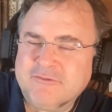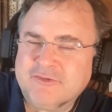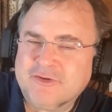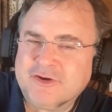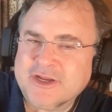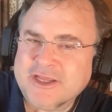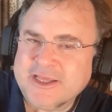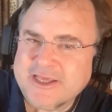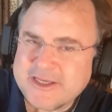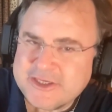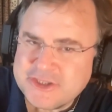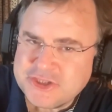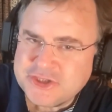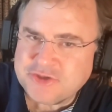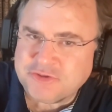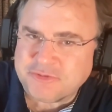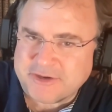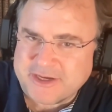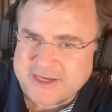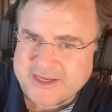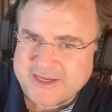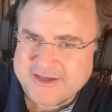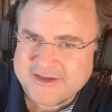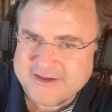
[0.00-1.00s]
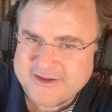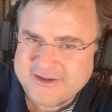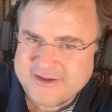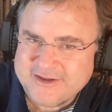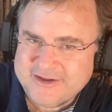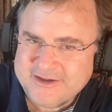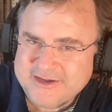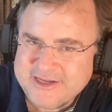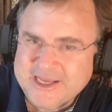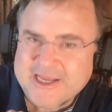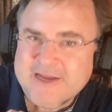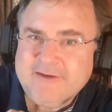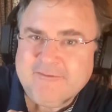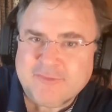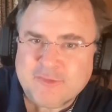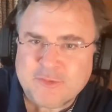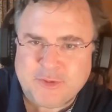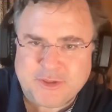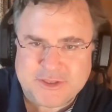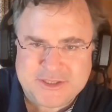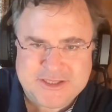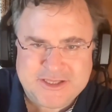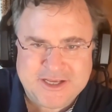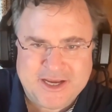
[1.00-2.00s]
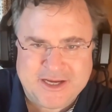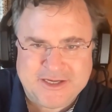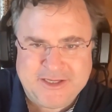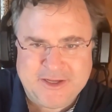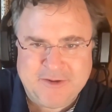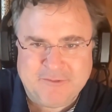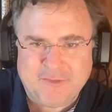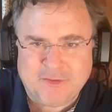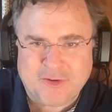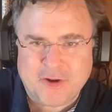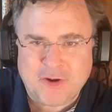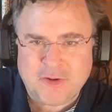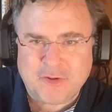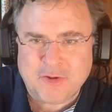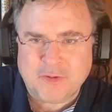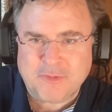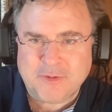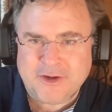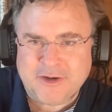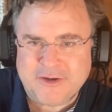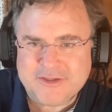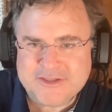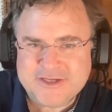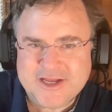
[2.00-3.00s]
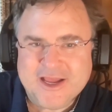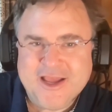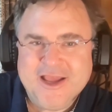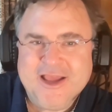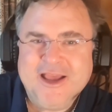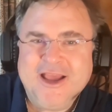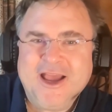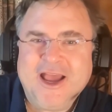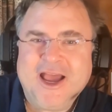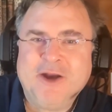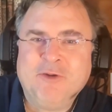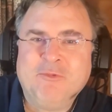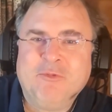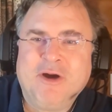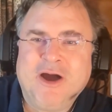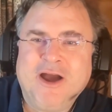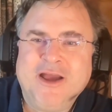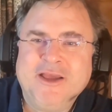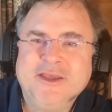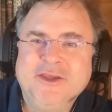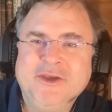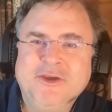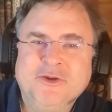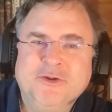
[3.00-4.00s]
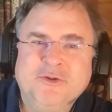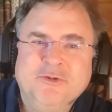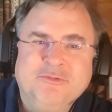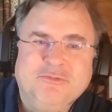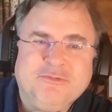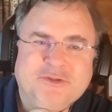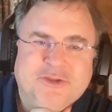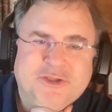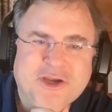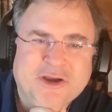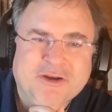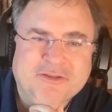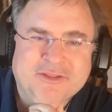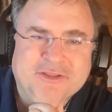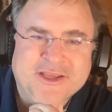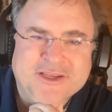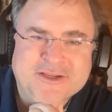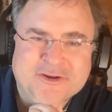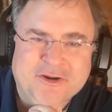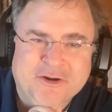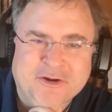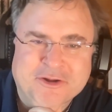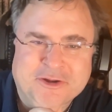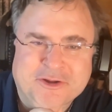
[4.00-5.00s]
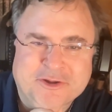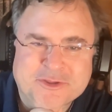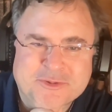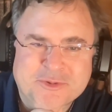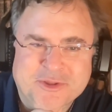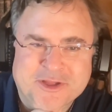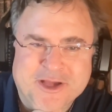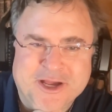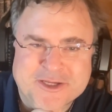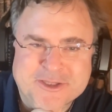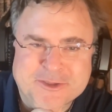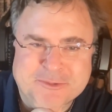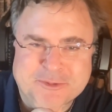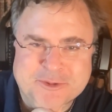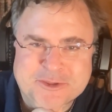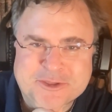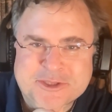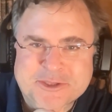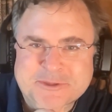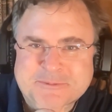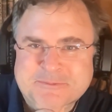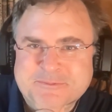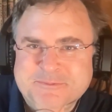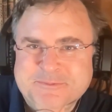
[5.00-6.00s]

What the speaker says: for history influenced the idea for Cocoa Runners and why you share these articles with customers?